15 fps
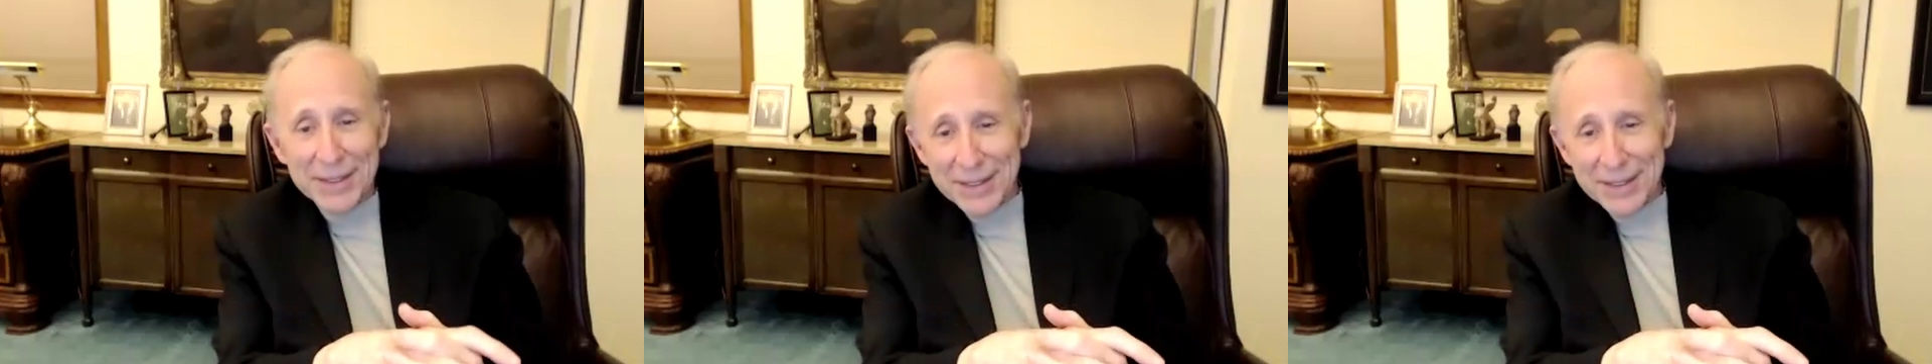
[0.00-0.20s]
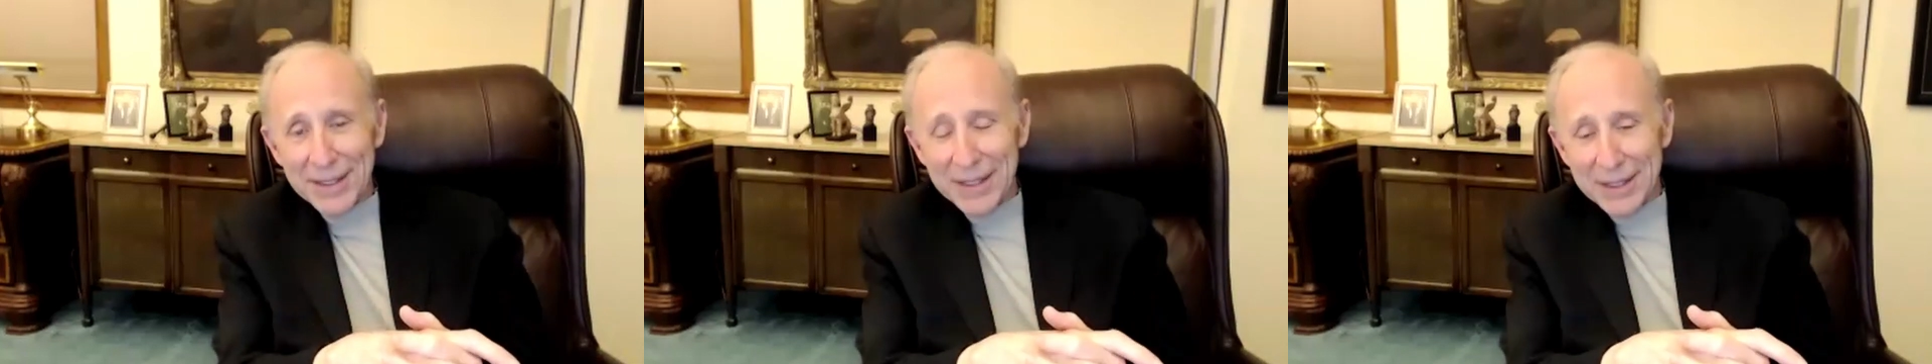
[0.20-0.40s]

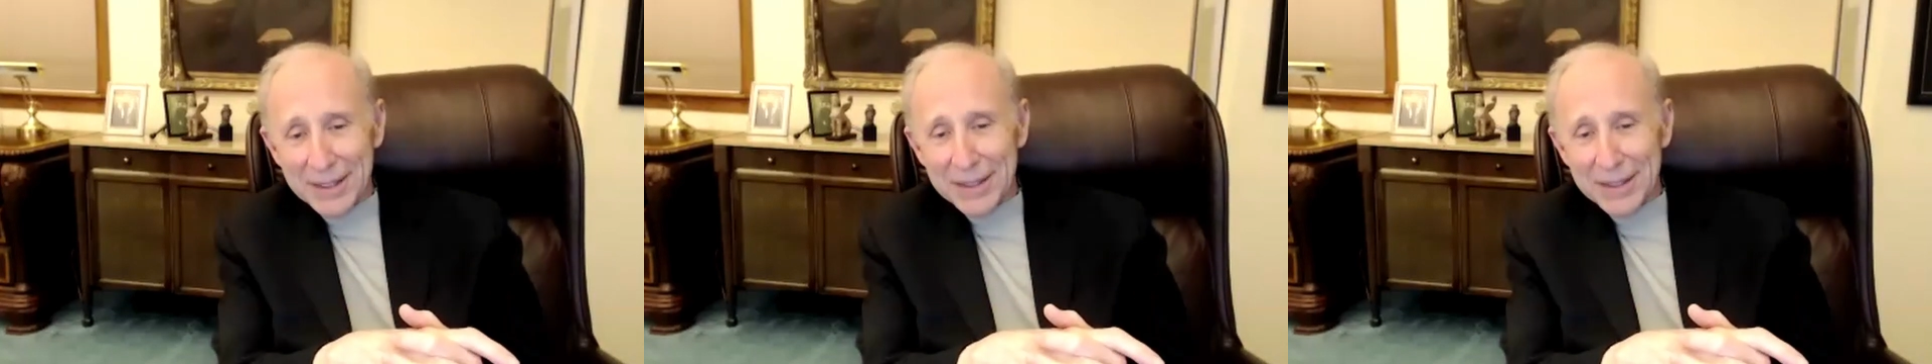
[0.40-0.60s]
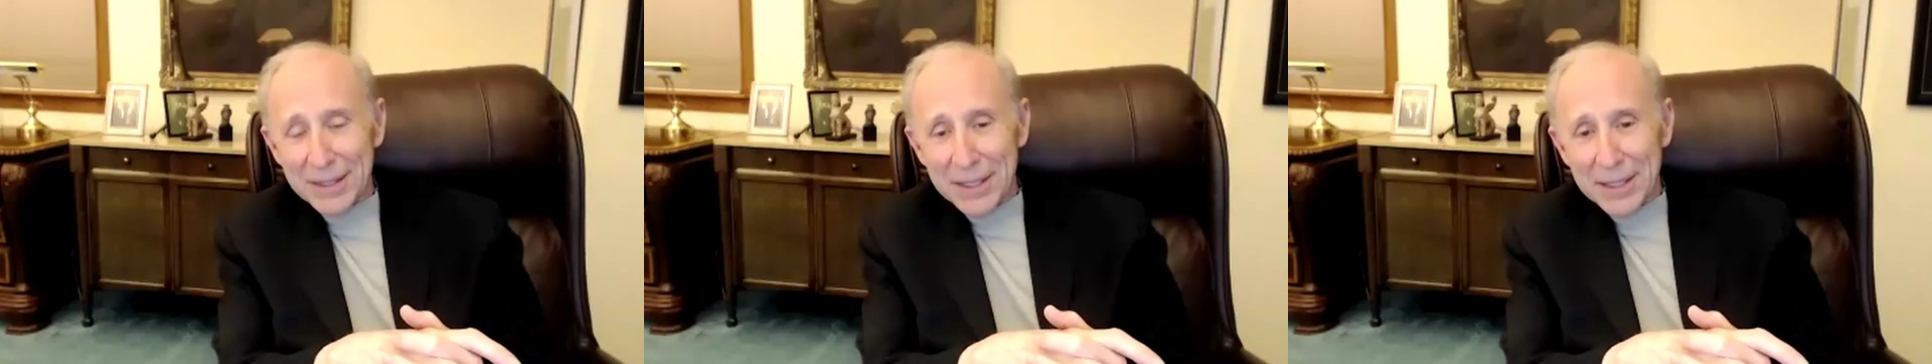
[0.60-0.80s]

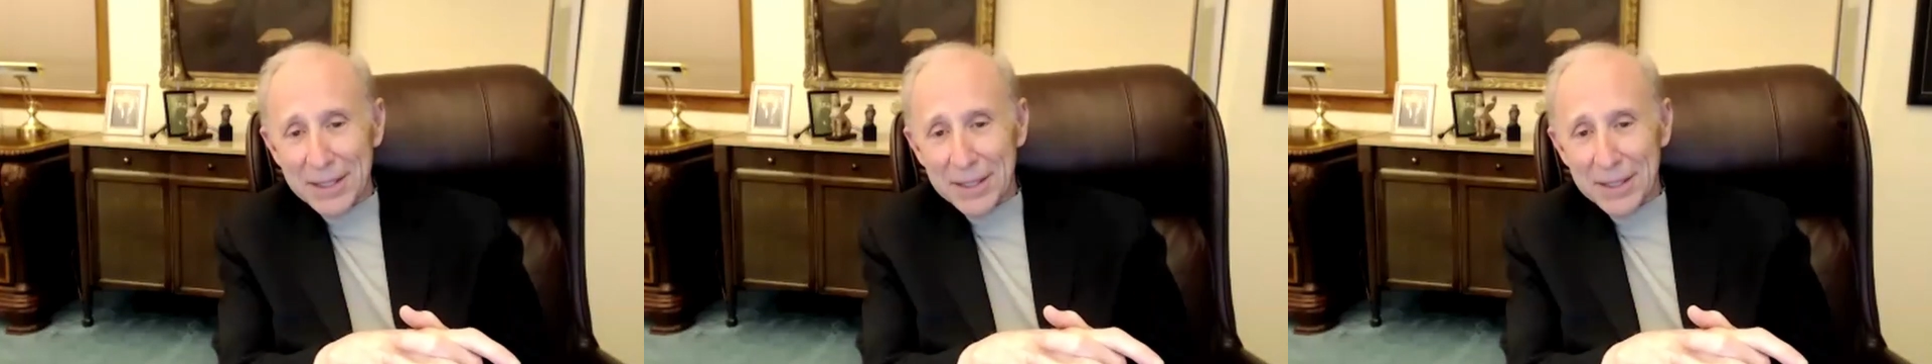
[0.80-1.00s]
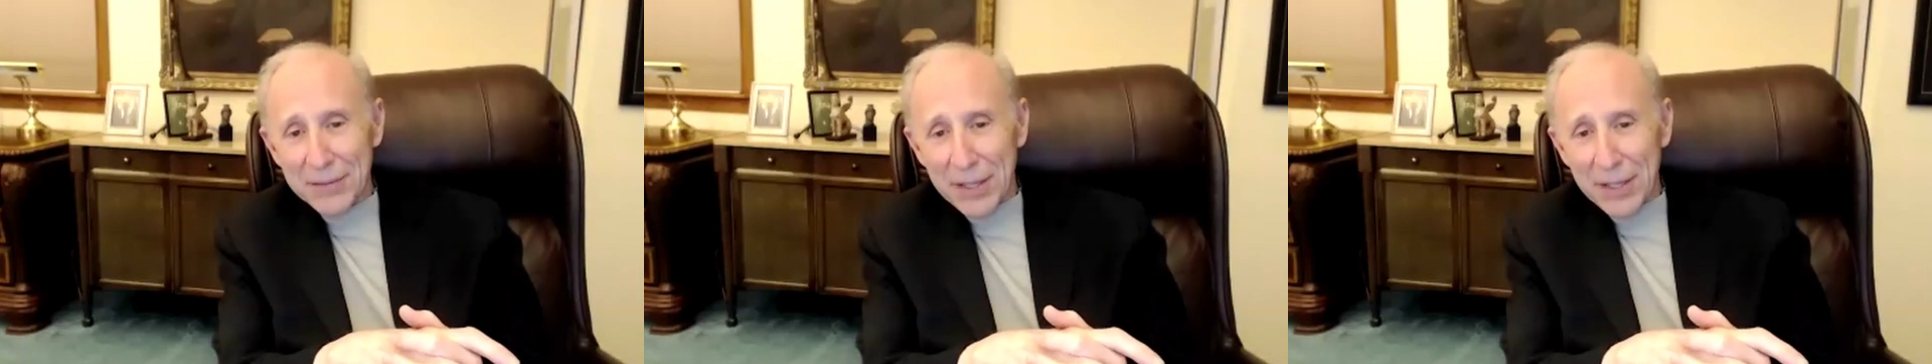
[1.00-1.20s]
the
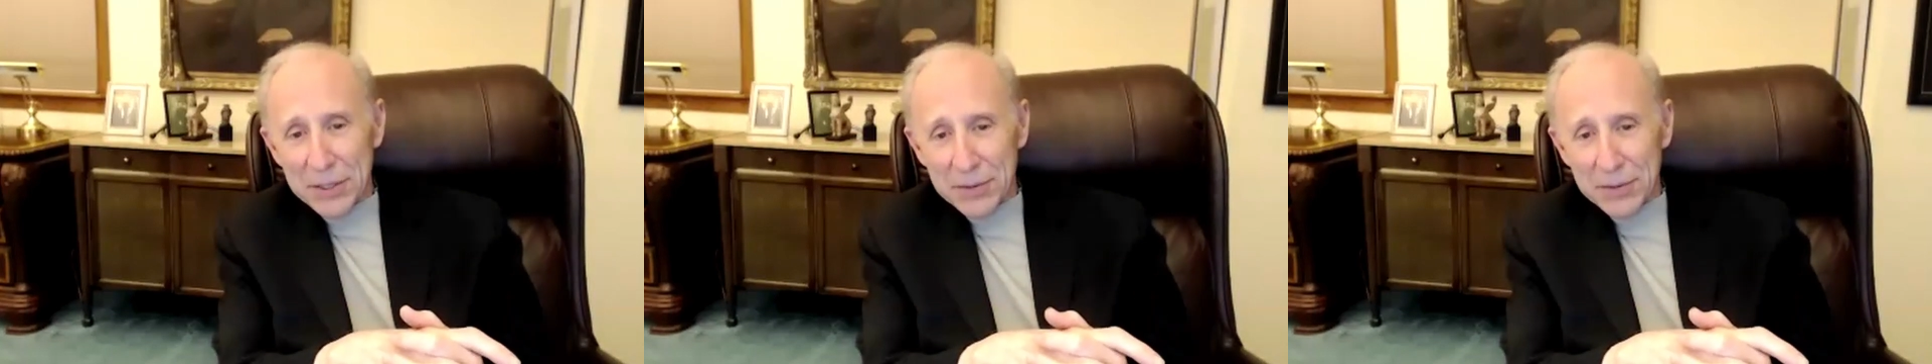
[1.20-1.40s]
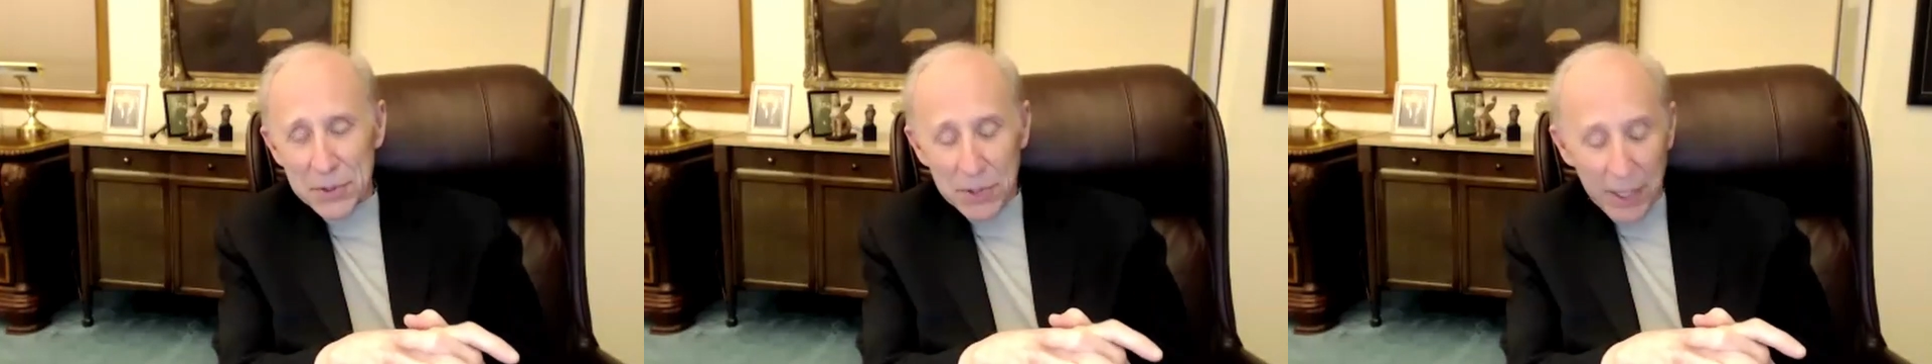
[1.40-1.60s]

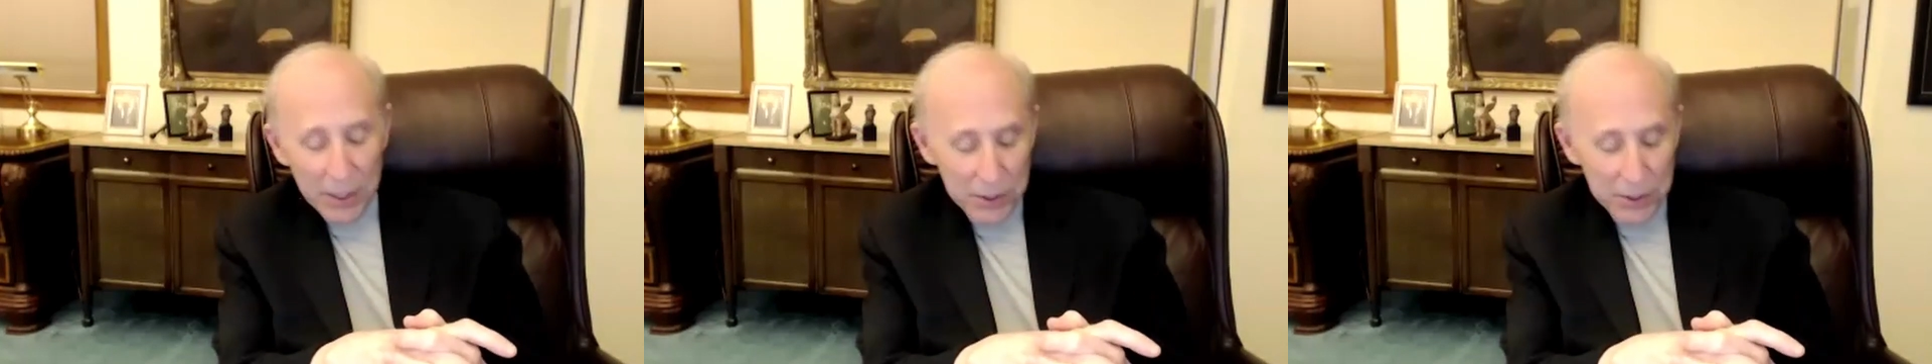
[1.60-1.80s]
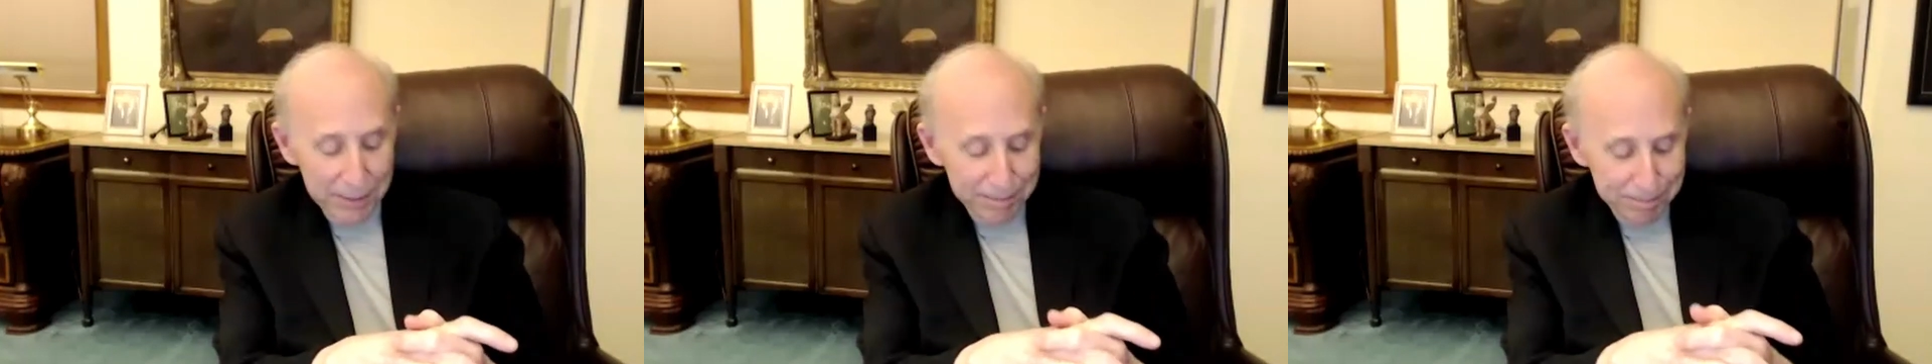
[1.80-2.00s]
defensive
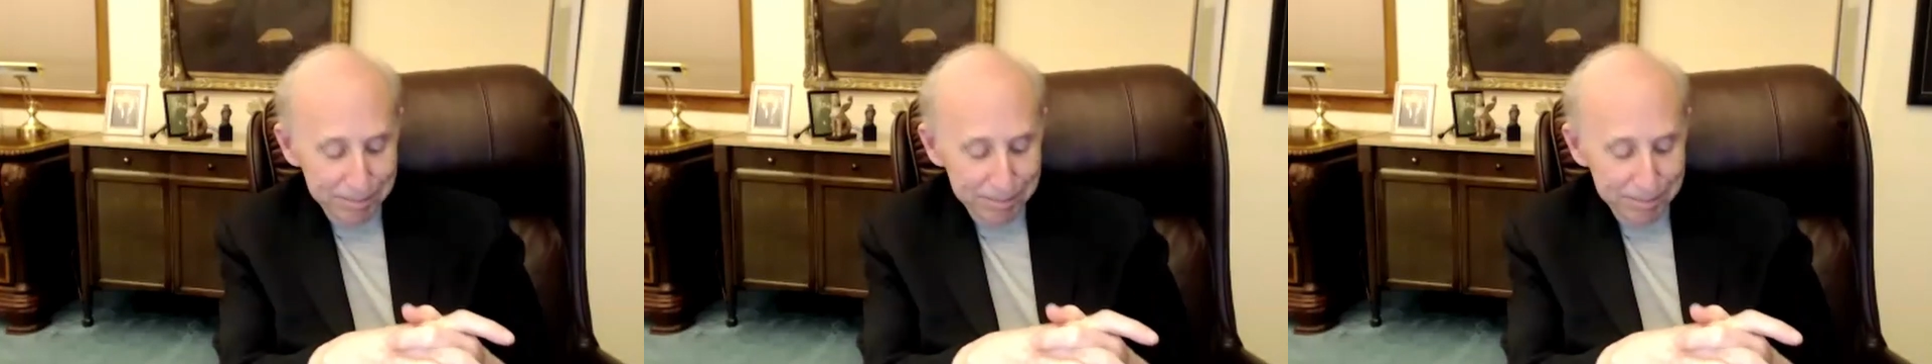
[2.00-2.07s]
structure.